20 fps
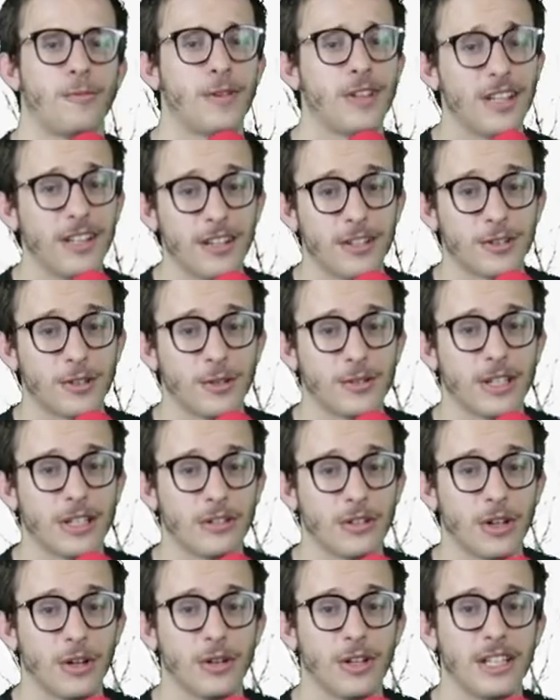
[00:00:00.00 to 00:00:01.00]
We then are told
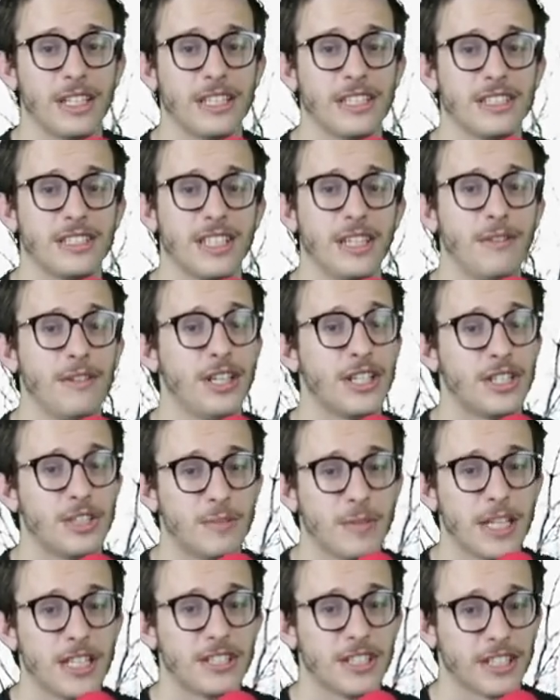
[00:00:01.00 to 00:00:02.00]
that Logan is giving a
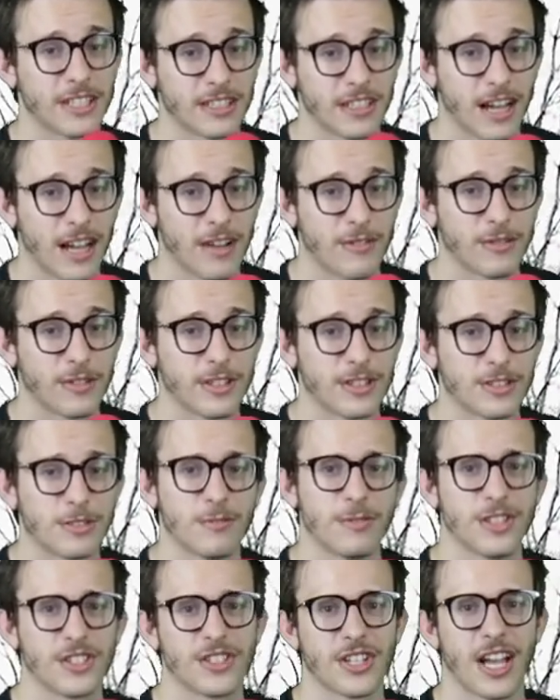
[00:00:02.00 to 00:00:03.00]
speech at the
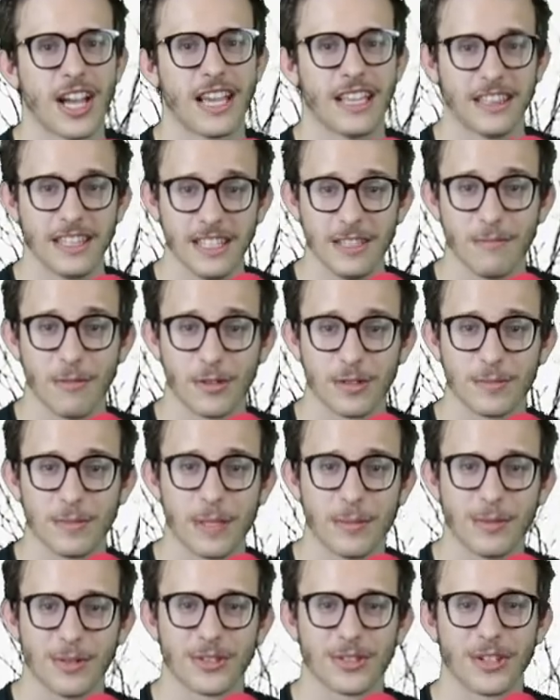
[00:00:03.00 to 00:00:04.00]
conference, which I think most
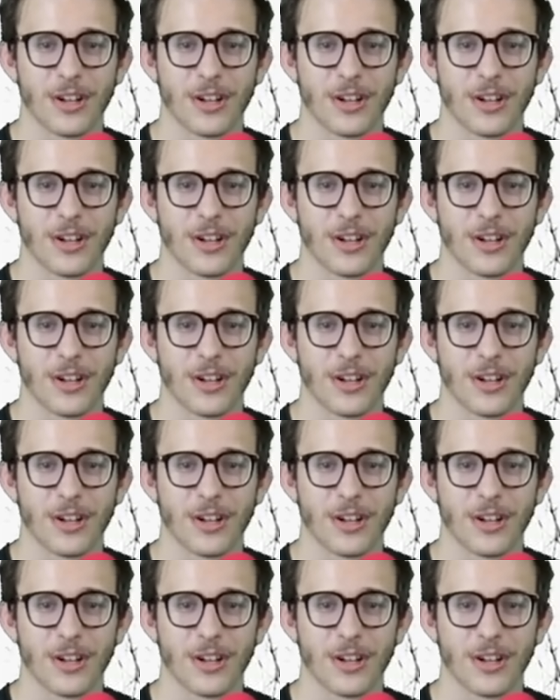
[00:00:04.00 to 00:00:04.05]
people